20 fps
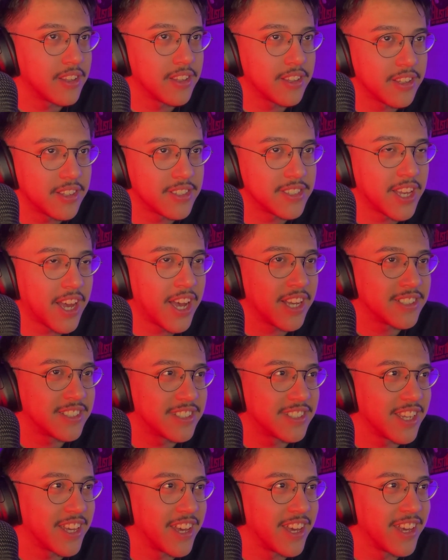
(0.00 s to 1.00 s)

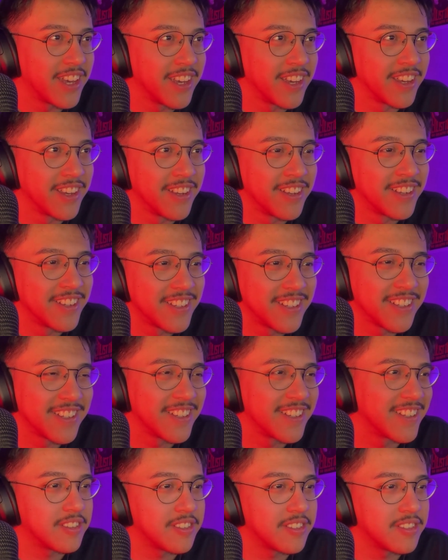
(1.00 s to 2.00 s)
Sasuke.
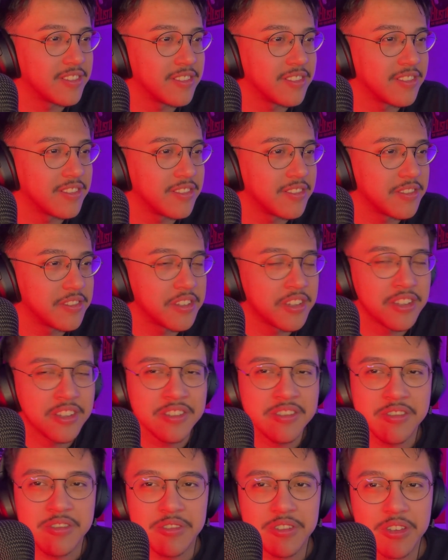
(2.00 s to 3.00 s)
See,
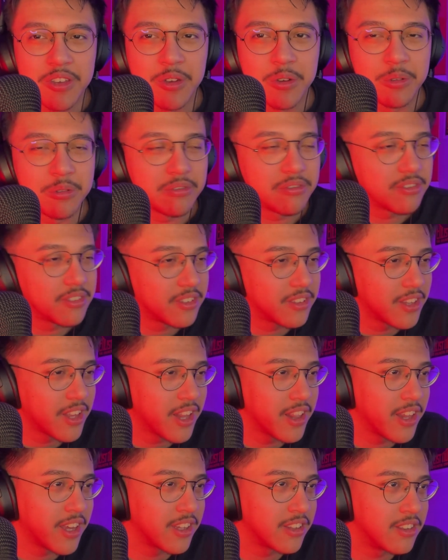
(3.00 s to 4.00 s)
this is cute.
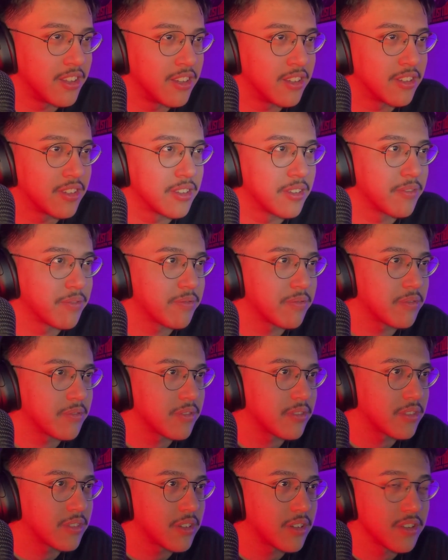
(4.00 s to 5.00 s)
Not like this.
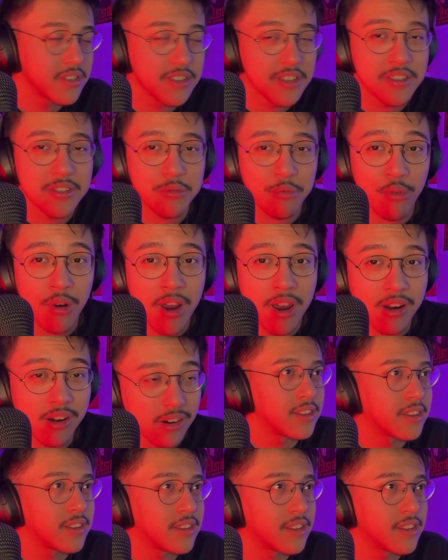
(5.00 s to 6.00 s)
Because it's rare.